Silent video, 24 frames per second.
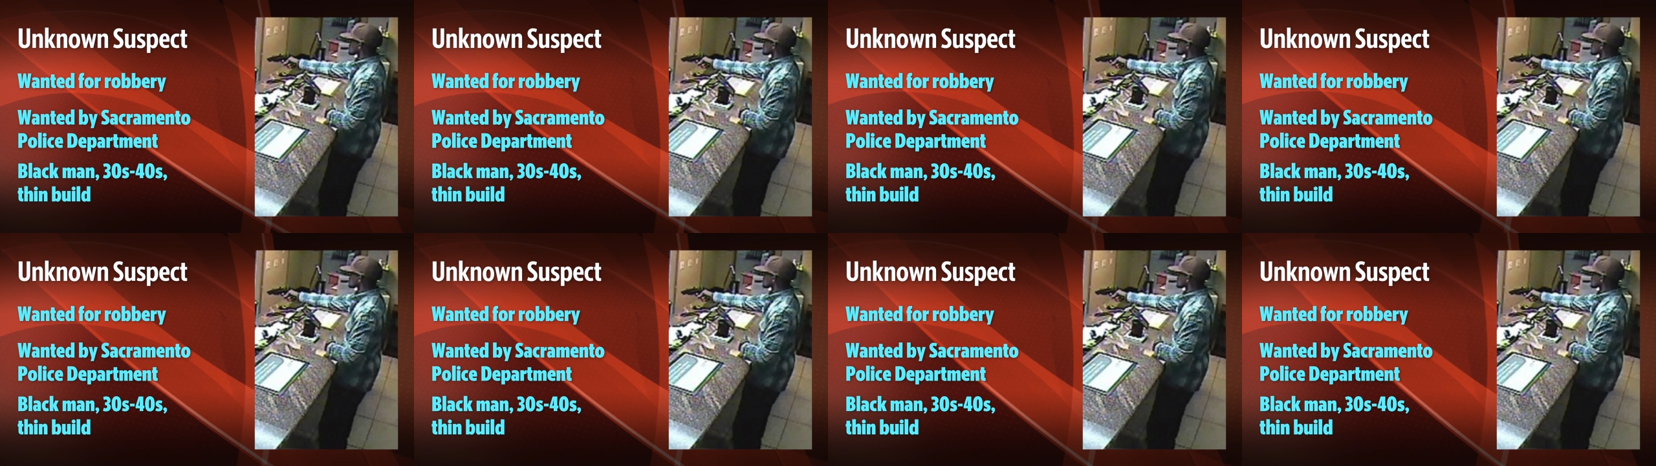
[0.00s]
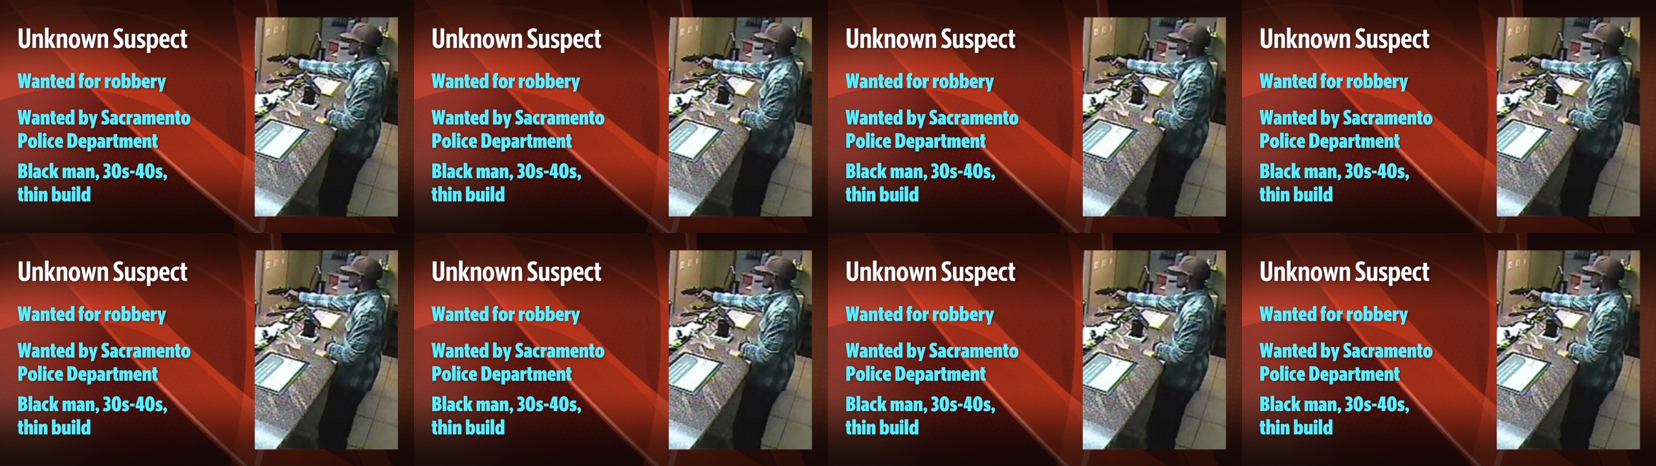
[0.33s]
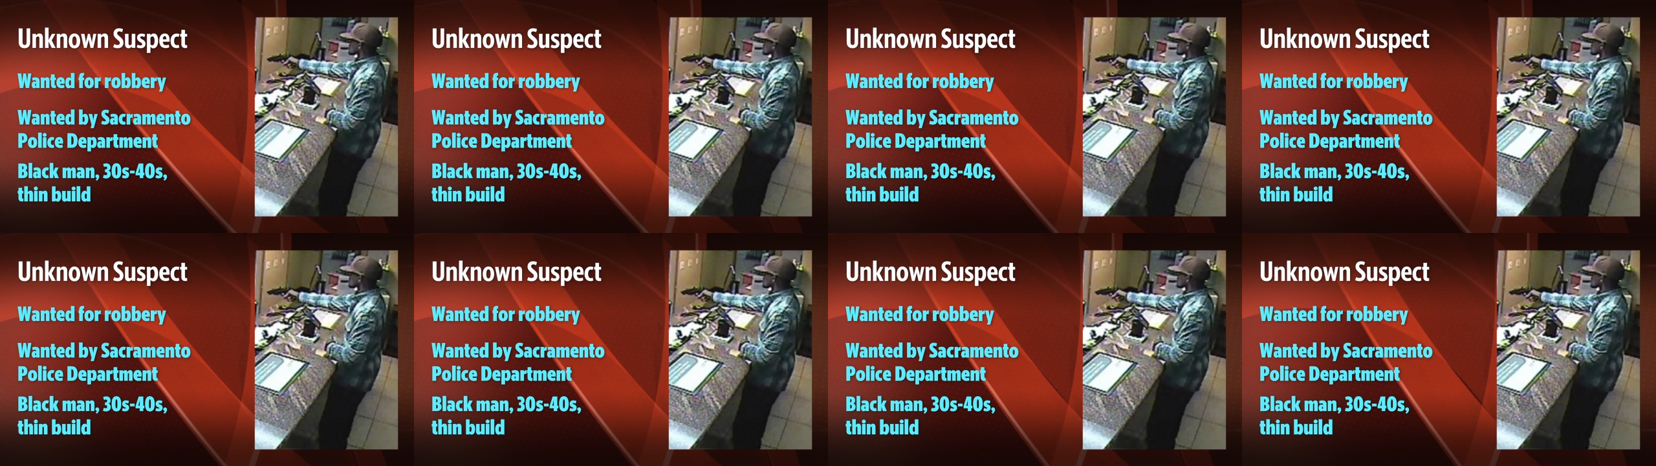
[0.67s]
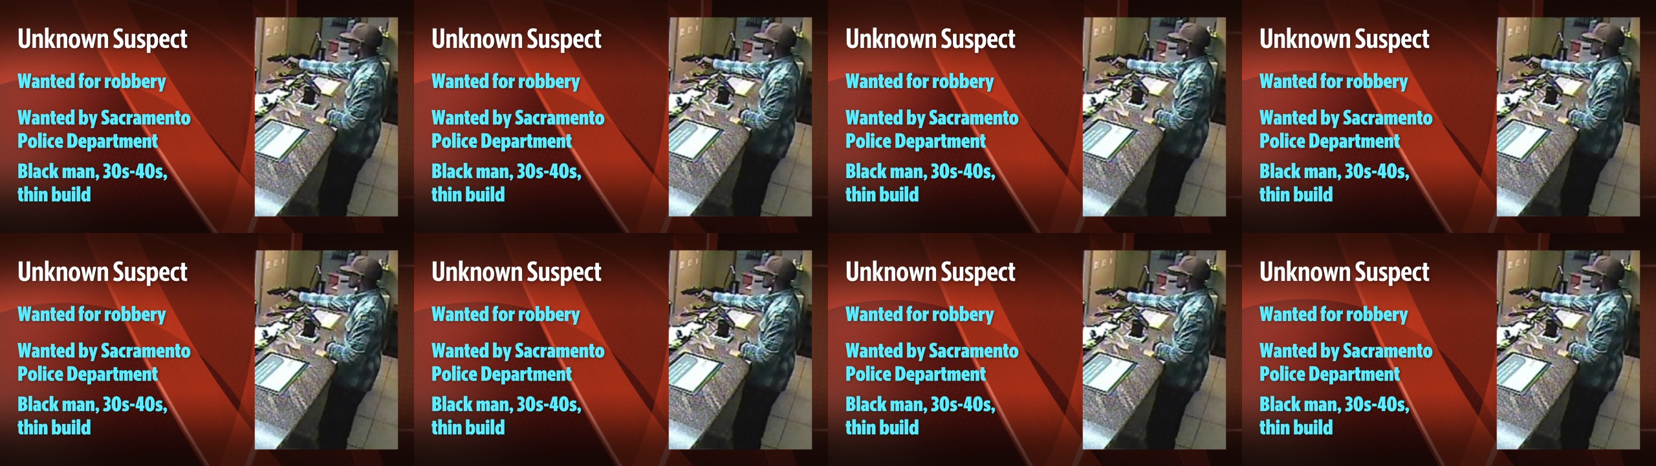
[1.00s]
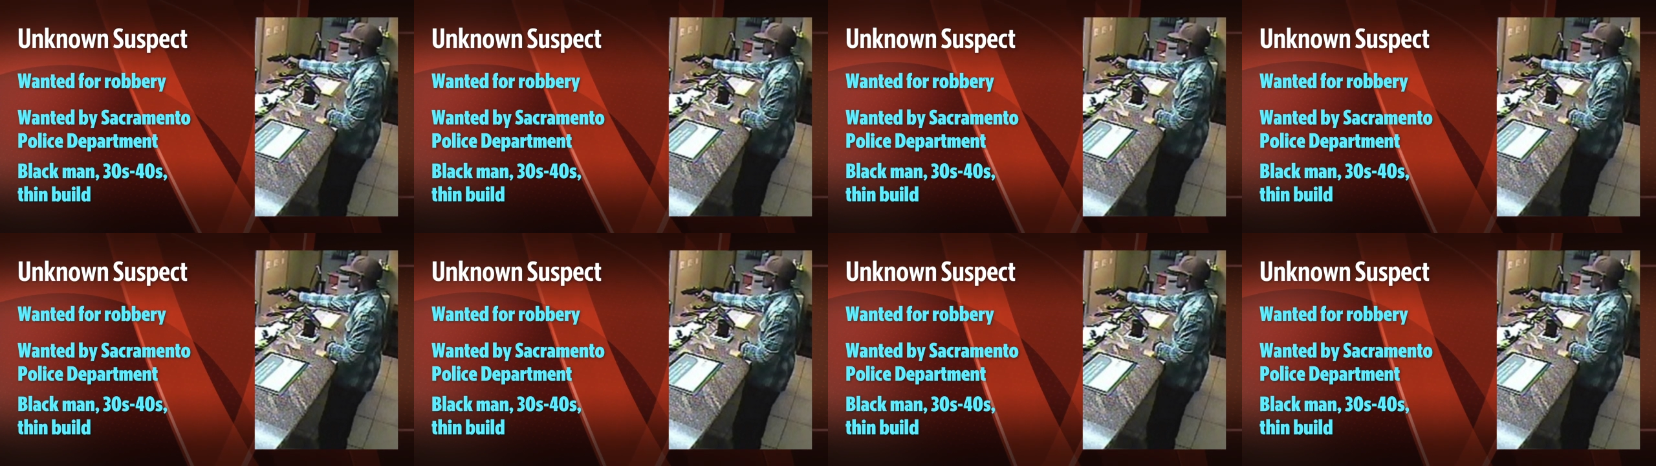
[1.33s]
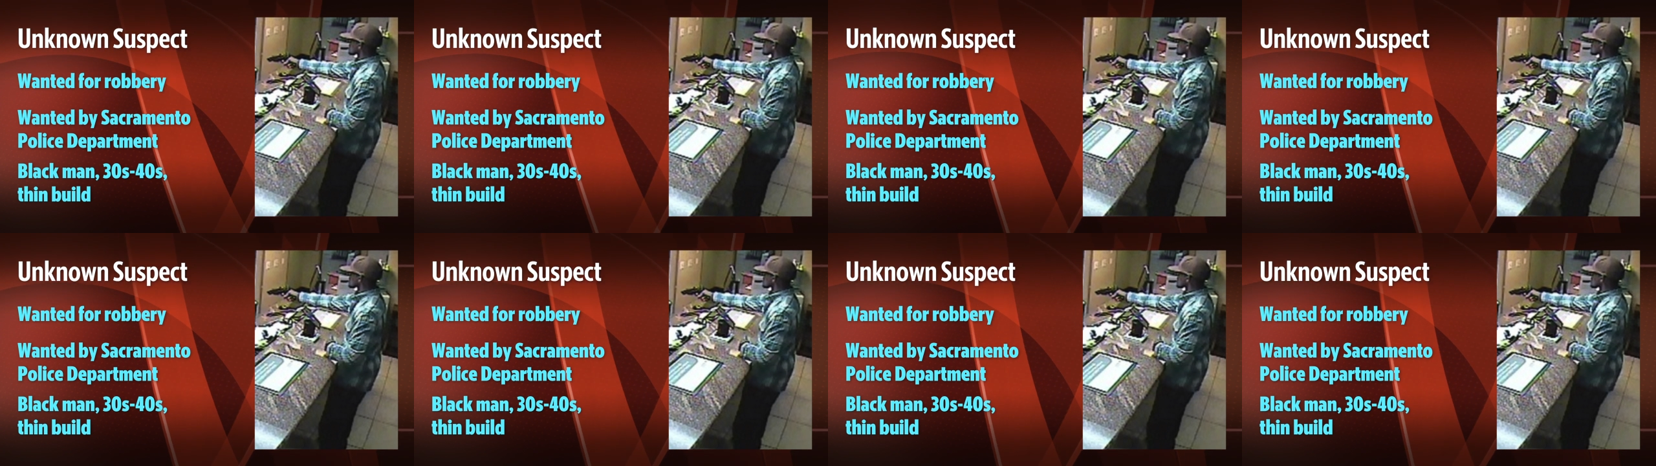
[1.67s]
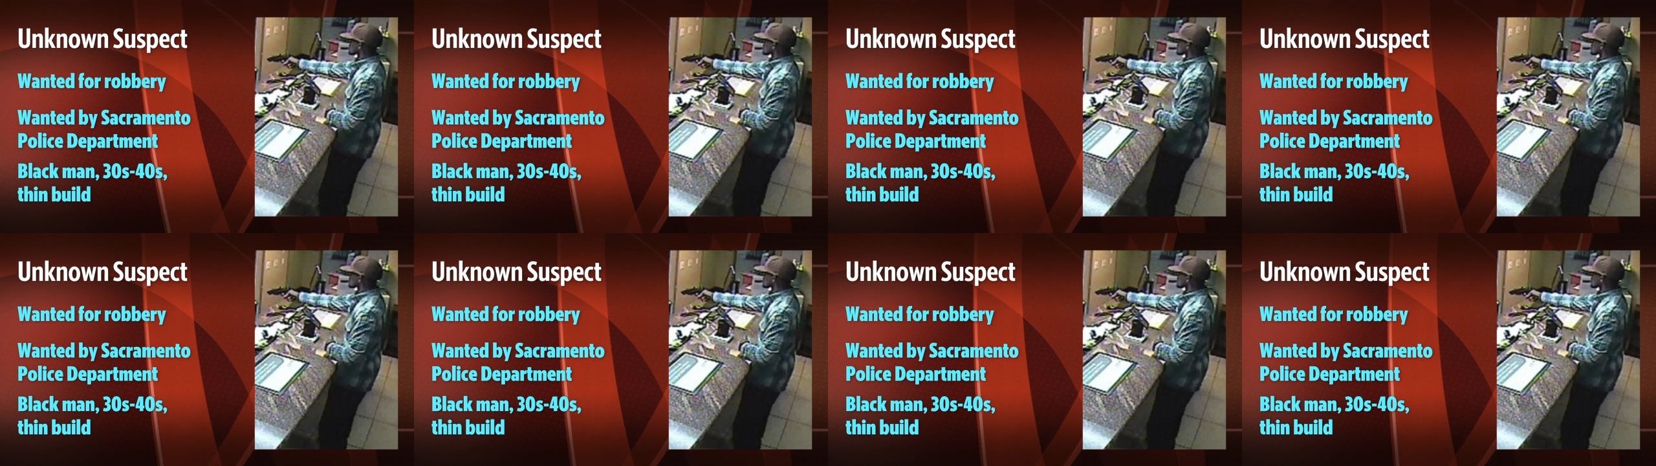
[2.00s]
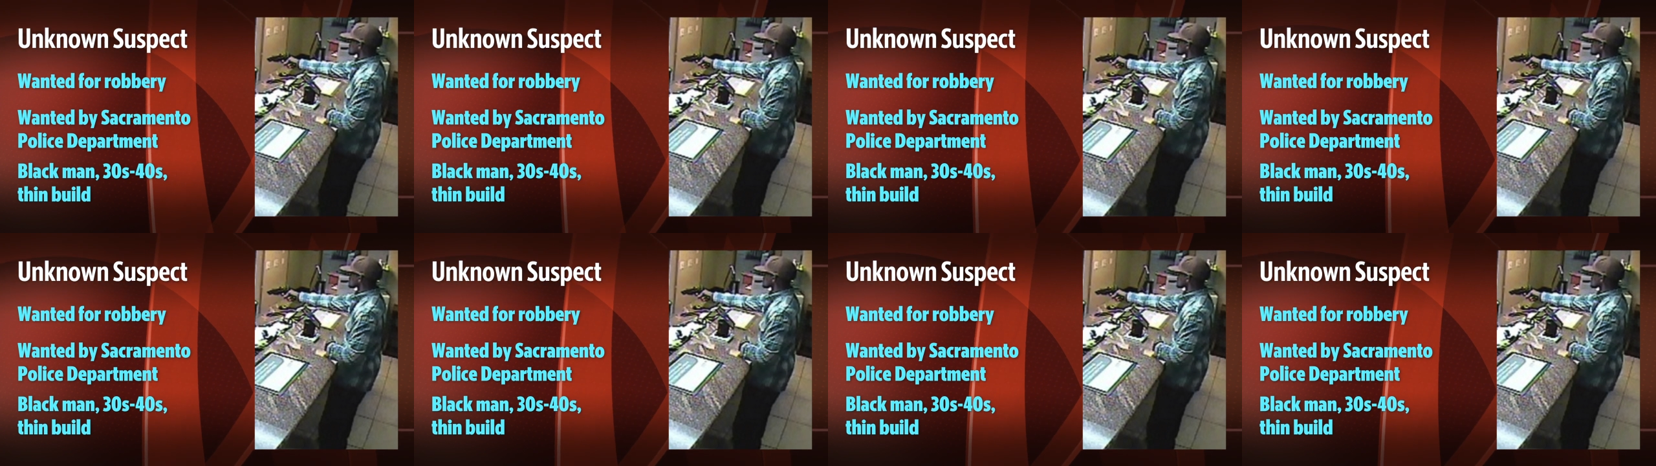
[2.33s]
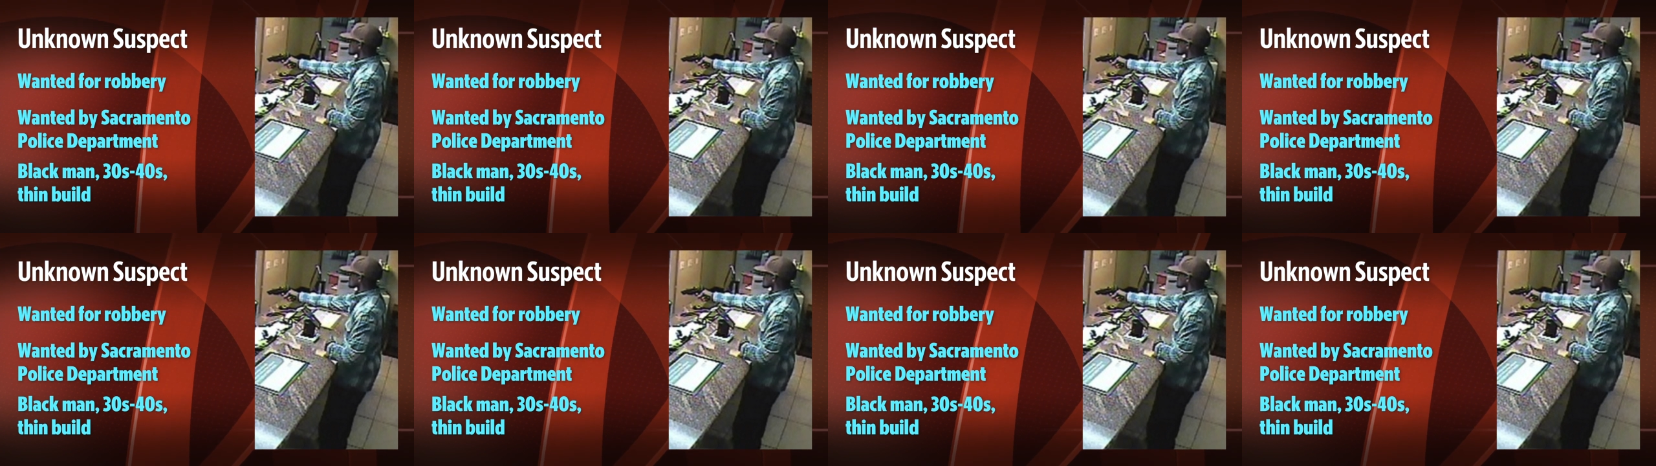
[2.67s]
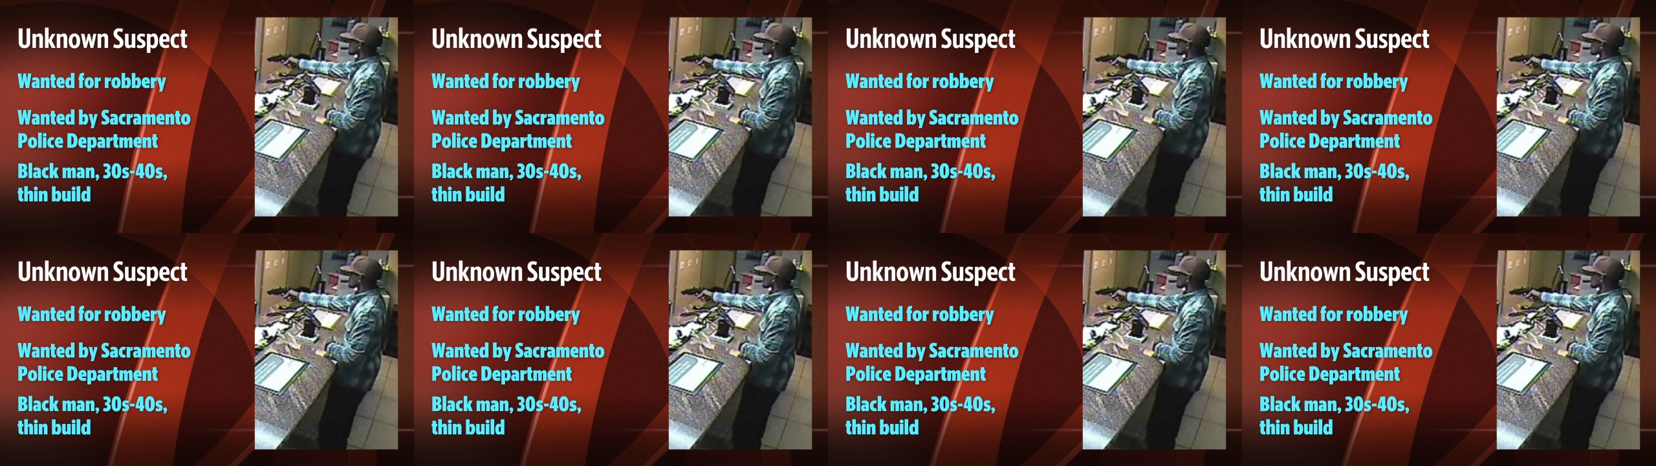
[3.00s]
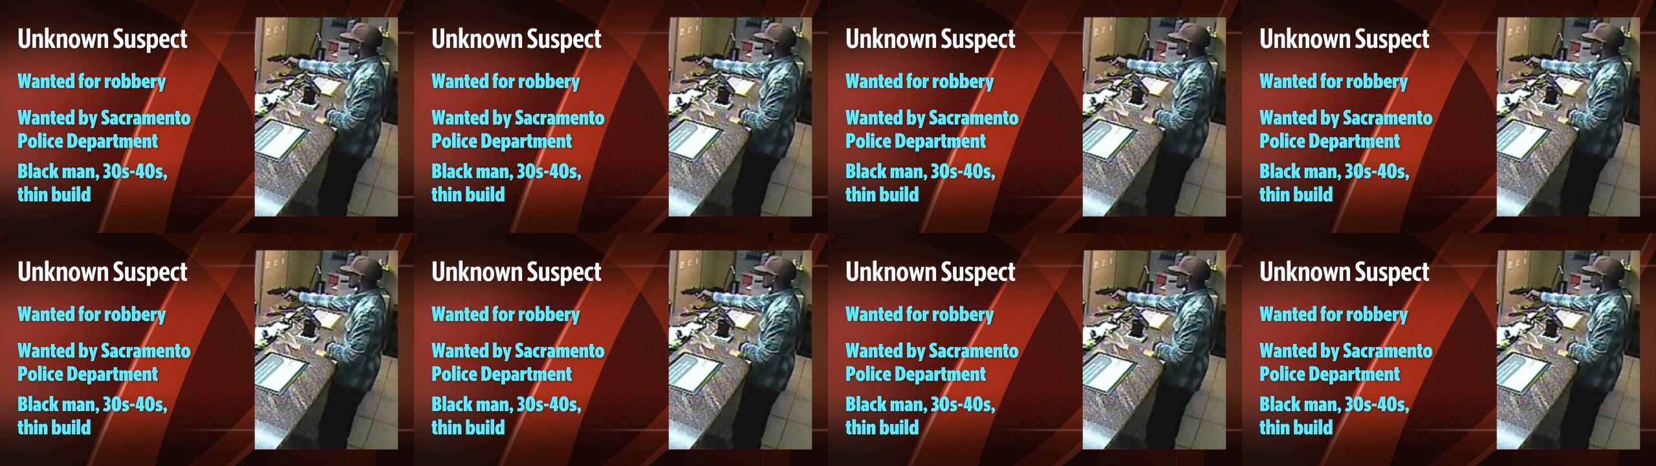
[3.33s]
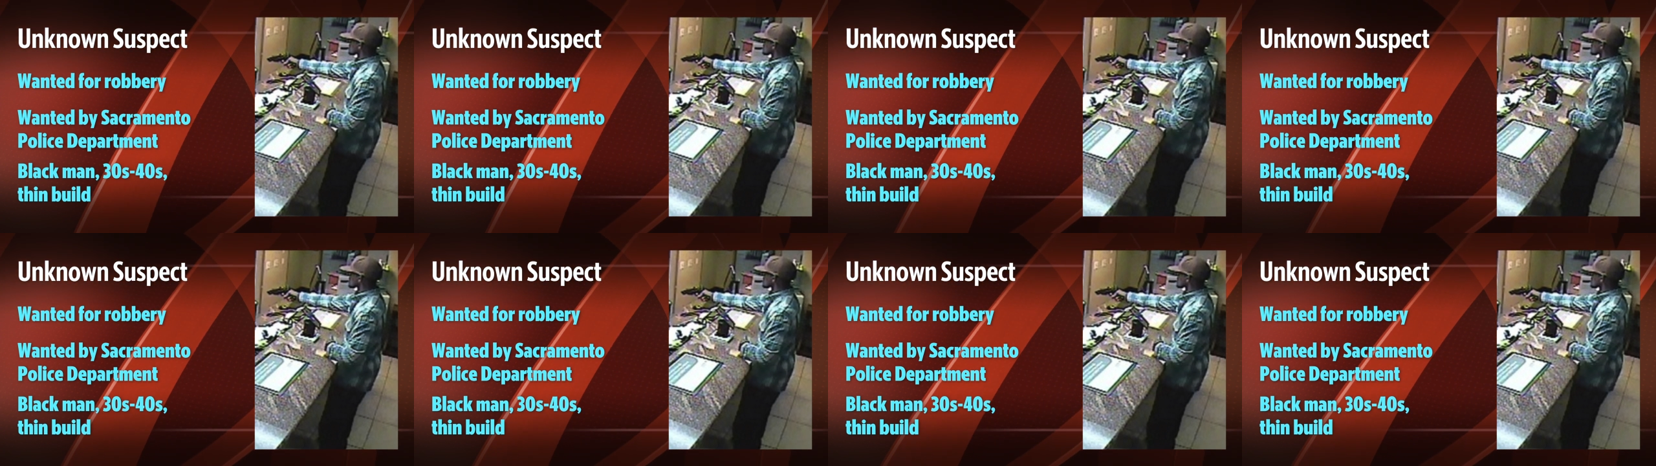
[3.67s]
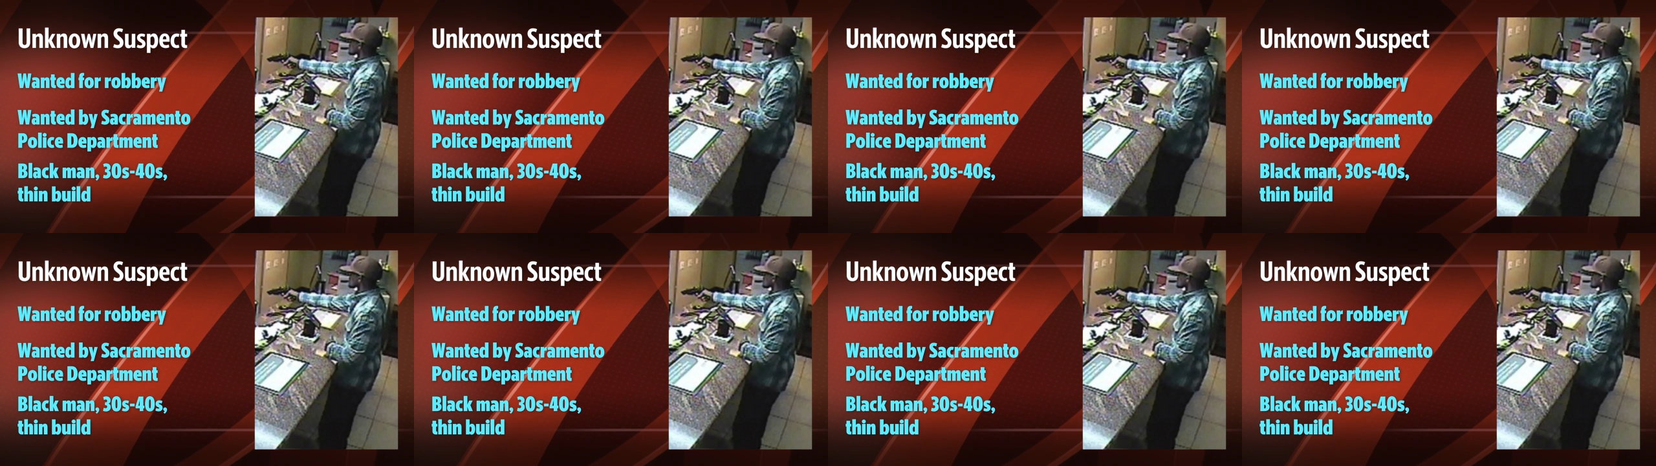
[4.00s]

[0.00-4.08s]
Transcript: No face is visible, so there are no lips to read.